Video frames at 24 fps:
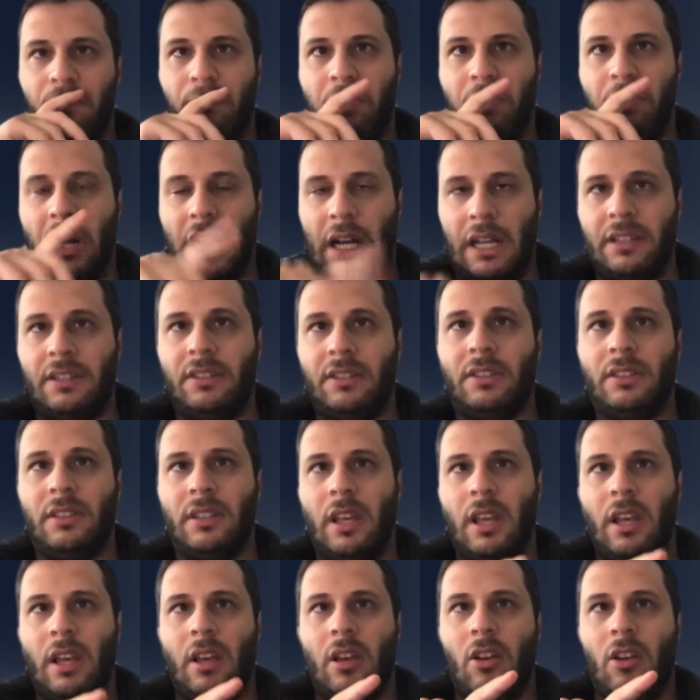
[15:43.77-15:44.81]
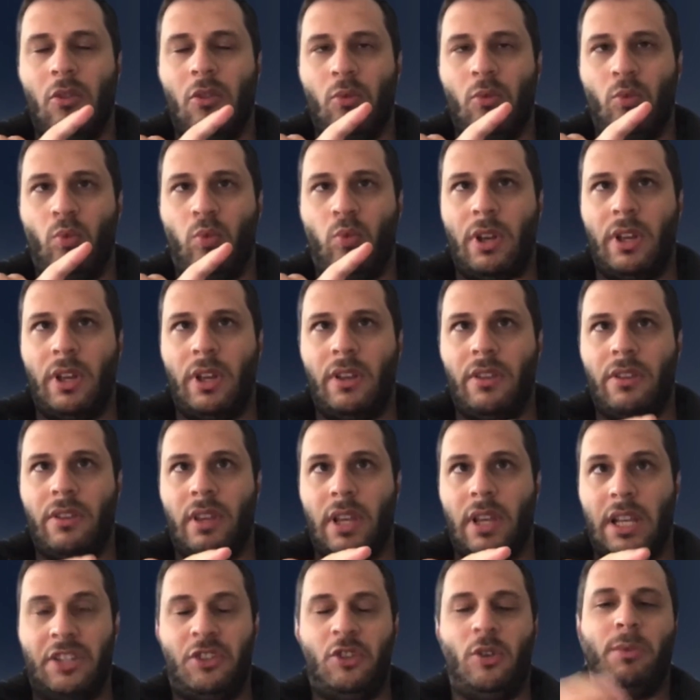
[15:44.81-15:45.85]
But with
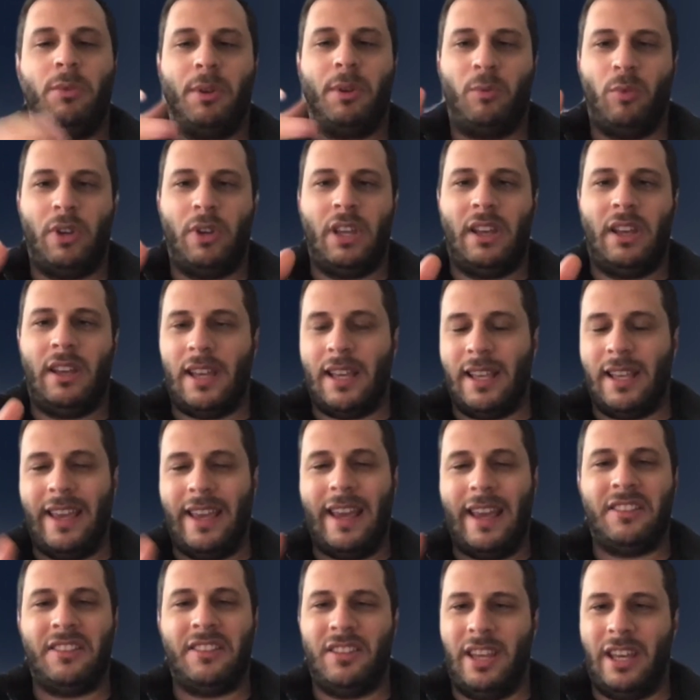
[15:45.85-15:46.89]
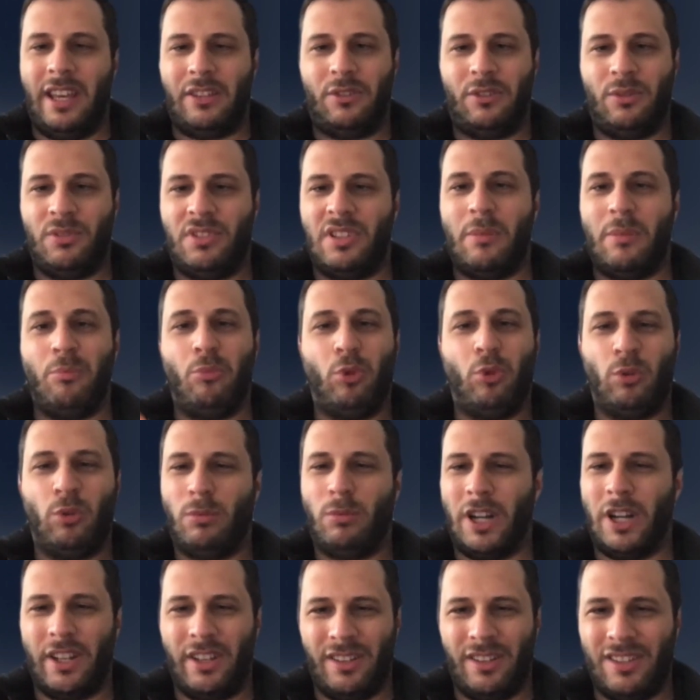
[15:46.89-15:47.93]
assuming we again get to some bull
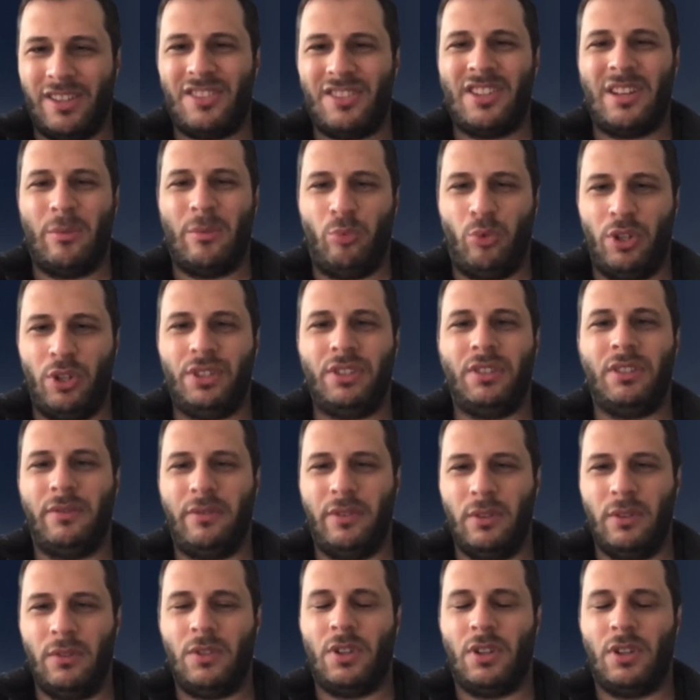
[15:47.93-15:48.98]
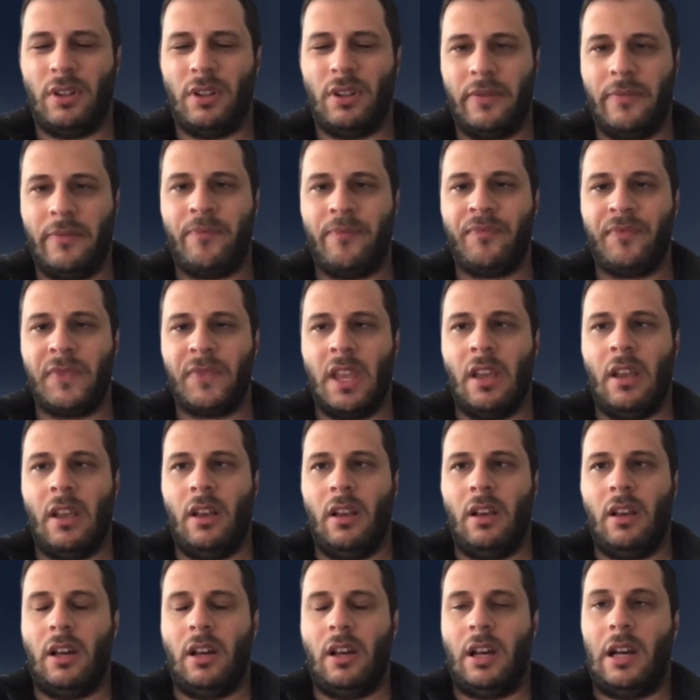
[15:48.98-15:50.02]
market at some point in the future,
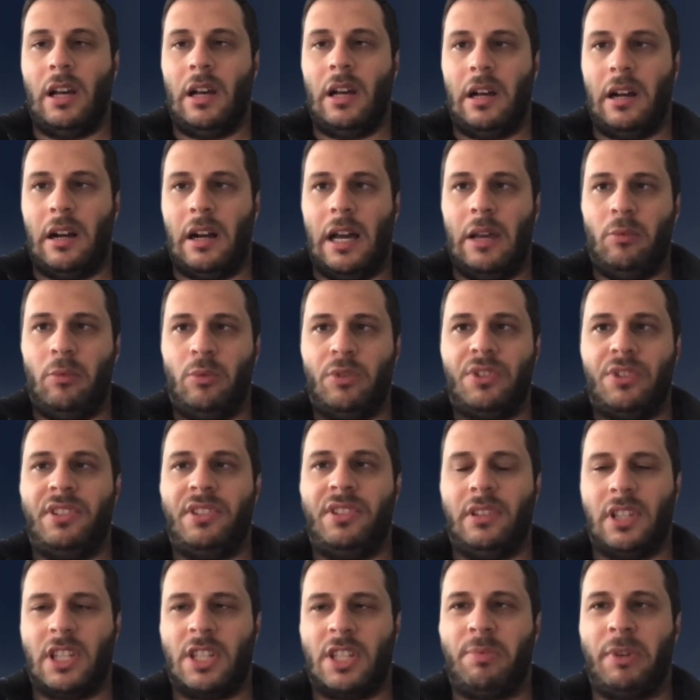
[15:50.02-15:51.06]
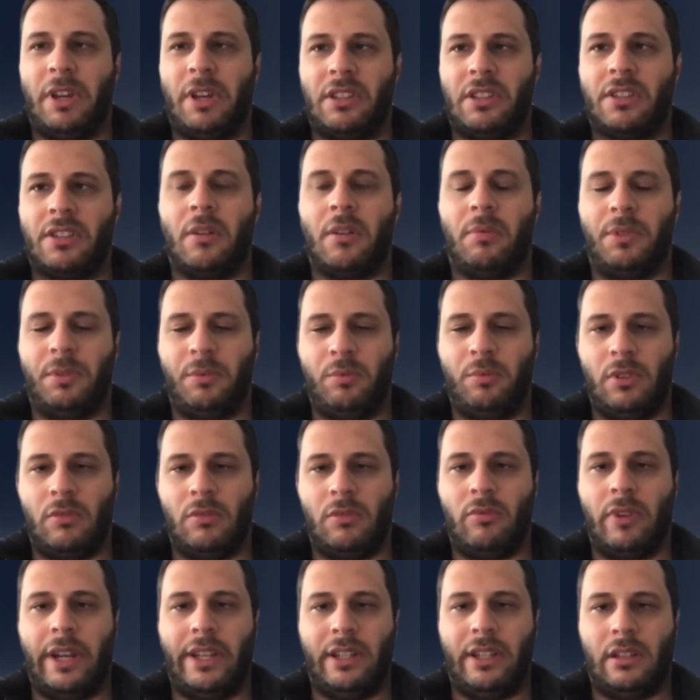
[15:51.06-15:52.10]
I would still expect that crypto will
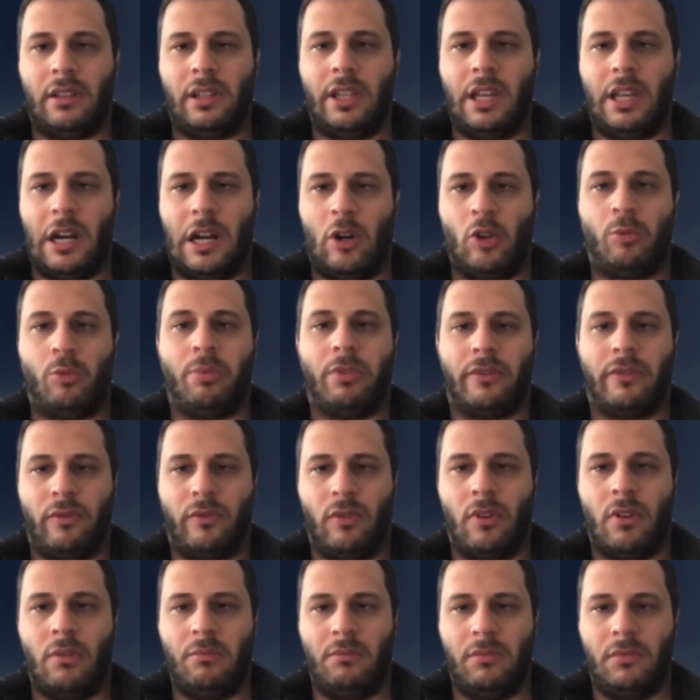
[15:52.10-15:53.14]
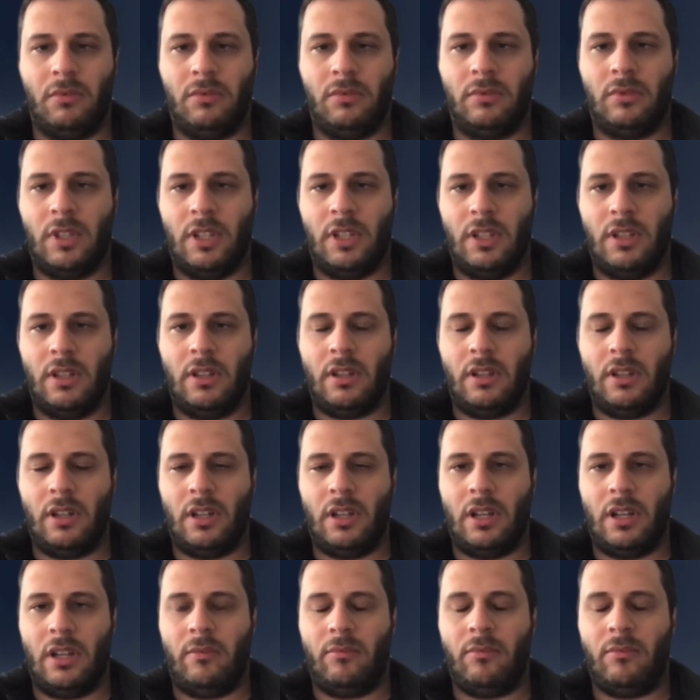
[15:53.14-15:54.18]
radically outperform
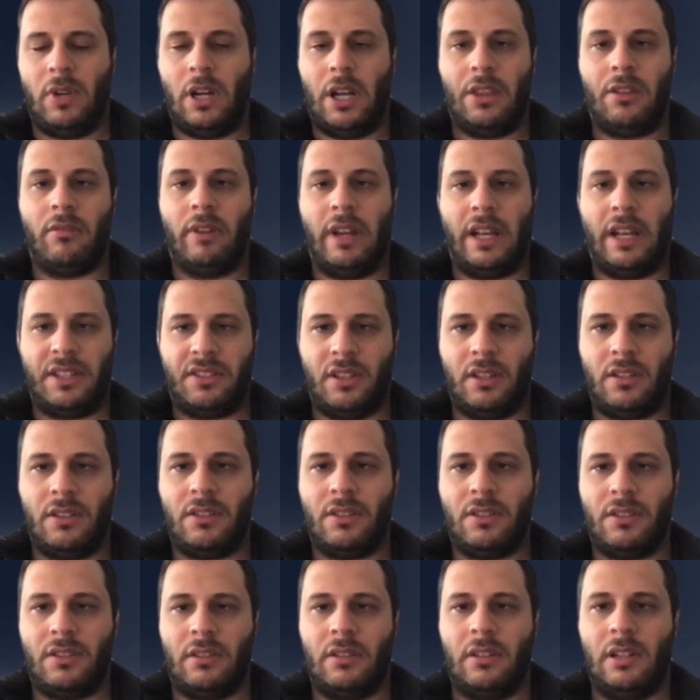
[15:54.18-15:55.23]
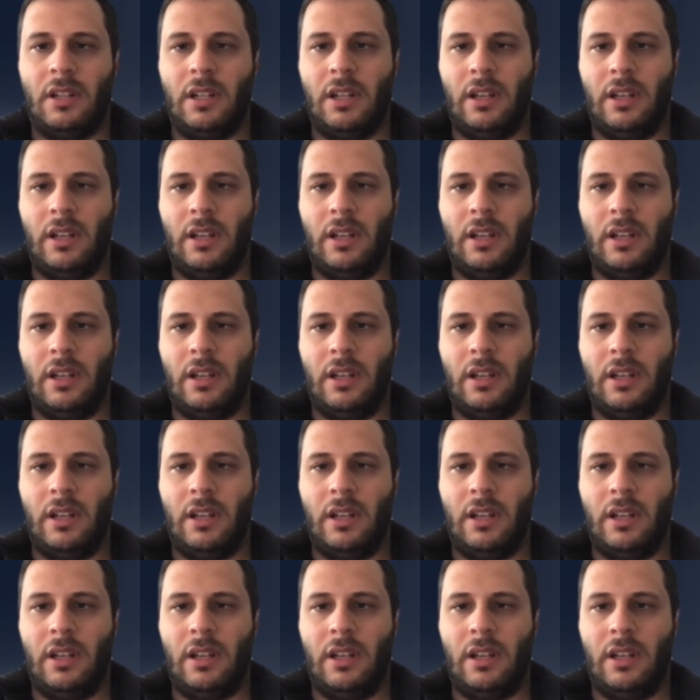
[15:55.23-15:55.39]
other assets.